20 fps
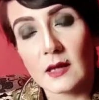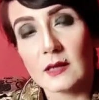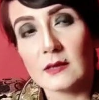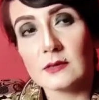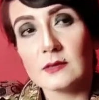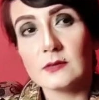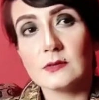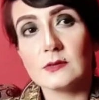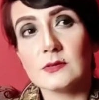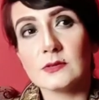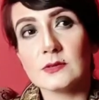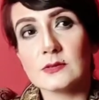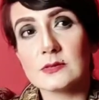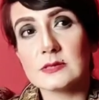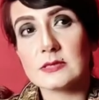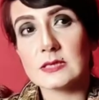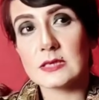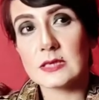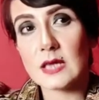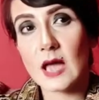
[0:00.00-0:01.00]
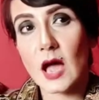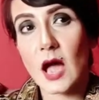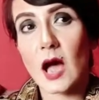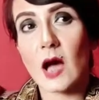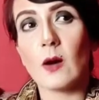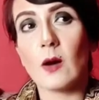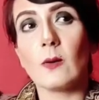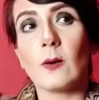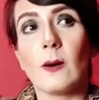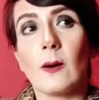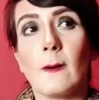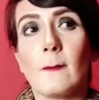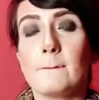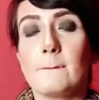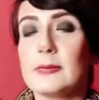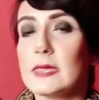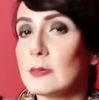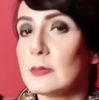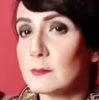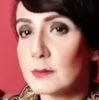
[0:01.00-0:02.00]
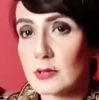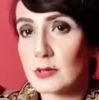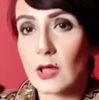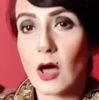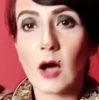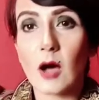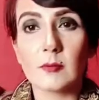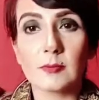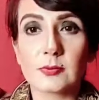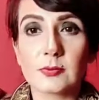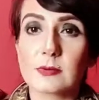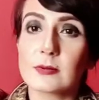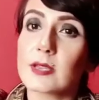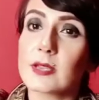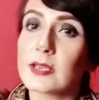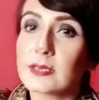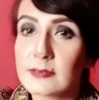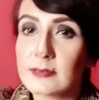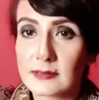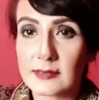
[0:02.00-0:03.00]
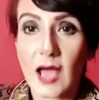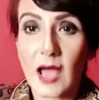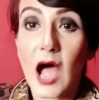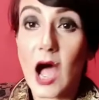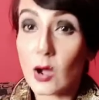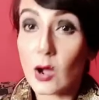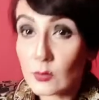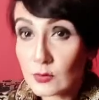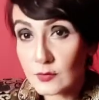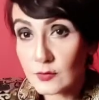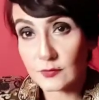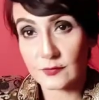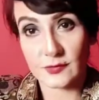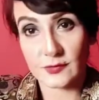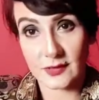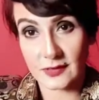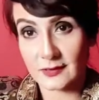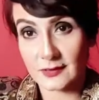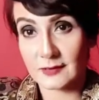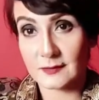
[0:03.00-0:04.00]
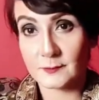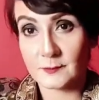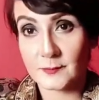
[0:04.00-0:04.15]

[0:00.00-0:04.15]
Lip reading: You see how people operated out of fear,